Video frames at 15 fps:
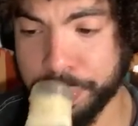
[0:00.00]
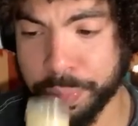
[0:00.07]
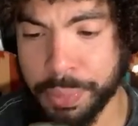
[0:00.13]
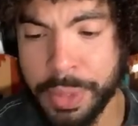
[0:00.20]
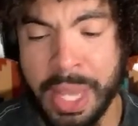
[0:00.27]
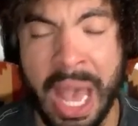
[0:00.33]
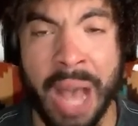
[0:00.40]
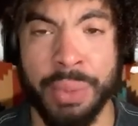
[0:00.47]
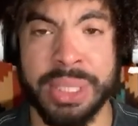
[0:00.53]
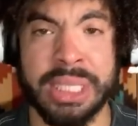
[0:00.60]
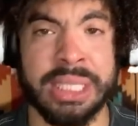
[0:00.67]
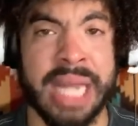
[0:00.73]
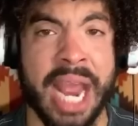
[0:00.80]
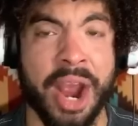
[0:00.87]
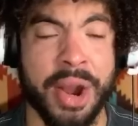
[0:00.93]
I was
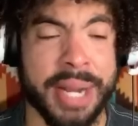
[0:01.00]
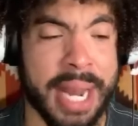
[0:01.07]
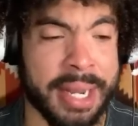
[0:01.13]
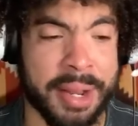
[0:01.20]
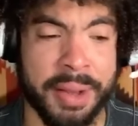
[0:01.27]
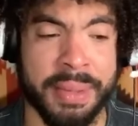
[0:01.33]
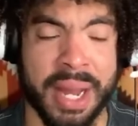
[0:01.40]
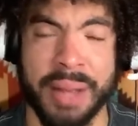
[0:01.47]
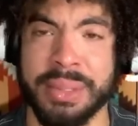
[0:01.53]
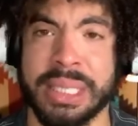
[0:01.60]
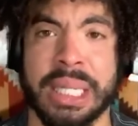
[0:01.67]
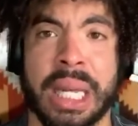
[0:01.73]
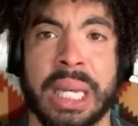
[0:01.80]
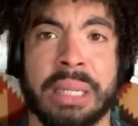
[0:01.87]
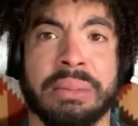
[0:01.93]
staring at him and I was
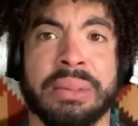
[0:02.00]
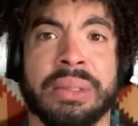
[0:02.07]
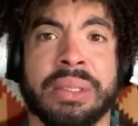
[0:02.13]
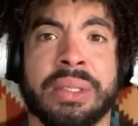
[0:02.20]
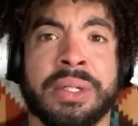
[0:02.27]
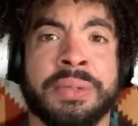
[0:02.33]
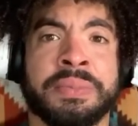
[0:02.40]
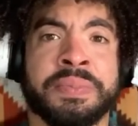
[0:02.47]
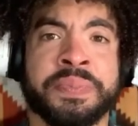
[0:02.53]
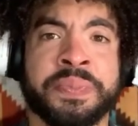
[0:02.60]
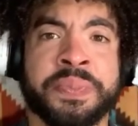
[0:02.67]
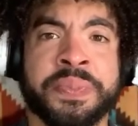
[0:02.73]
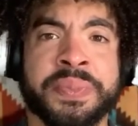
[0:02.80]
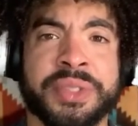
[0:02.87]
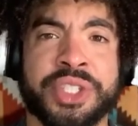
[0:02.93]
like,
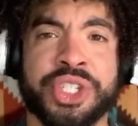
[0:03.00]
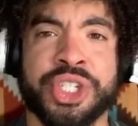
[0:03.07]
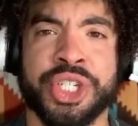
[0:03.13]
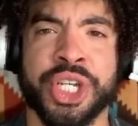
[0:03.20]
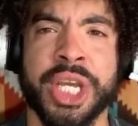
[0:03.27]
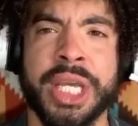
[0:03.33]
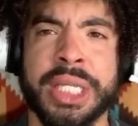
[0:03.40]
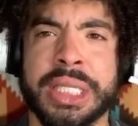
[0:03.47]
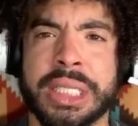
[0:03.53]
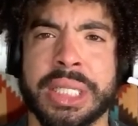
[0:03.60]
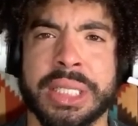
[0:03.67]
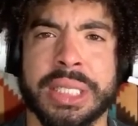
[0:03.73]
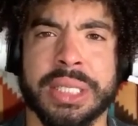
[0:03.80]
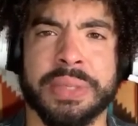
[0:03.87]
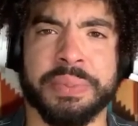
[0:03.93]

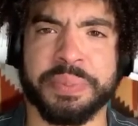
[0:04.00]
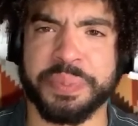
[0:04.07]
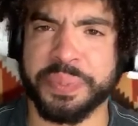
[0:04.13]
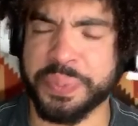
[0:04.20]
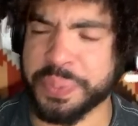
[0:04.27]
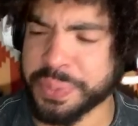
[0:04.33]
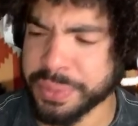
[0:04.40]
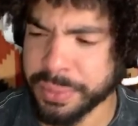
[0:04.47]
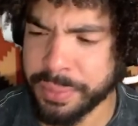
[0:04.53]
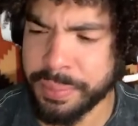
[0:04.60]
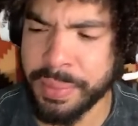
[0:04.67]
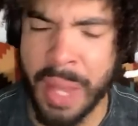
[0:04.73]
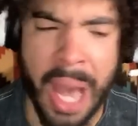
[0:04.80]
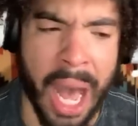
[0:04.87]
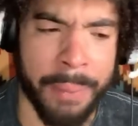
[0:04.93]
Jesus.
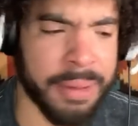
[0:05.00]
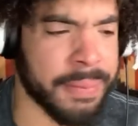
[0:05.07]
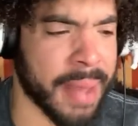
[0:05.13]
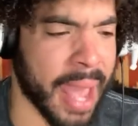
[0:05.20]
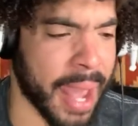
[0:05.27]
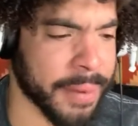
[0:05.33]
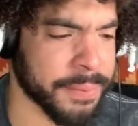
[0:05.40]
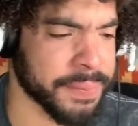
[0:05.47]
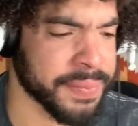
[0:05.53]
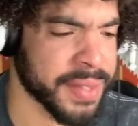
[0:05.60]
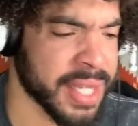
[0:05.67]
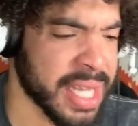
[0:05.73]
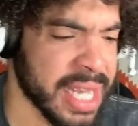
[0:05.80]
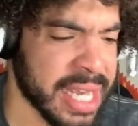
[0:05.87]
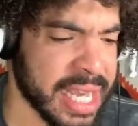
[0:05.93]
I'll be back.
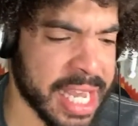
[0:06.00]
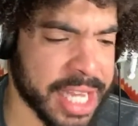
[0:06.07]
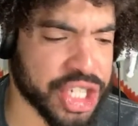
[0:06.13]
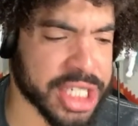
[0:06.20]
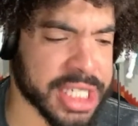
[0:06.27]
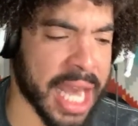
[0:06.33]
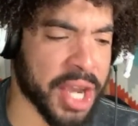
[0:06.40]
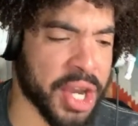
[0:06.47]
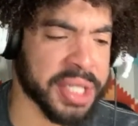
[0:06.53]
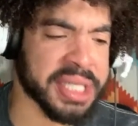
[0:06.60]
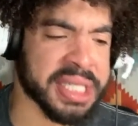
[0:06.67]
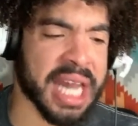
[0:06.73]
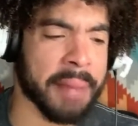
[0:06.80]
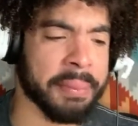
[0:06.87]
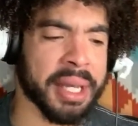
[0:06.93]
It just I couldn't
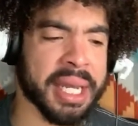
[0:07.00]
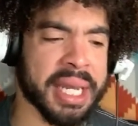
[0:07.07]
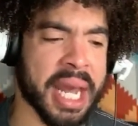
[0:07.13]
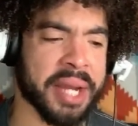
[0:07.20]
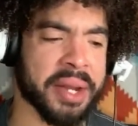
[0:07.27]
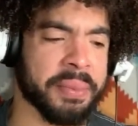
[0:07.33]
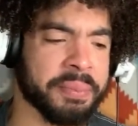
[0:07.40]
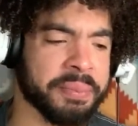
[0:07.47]
stop looking at him.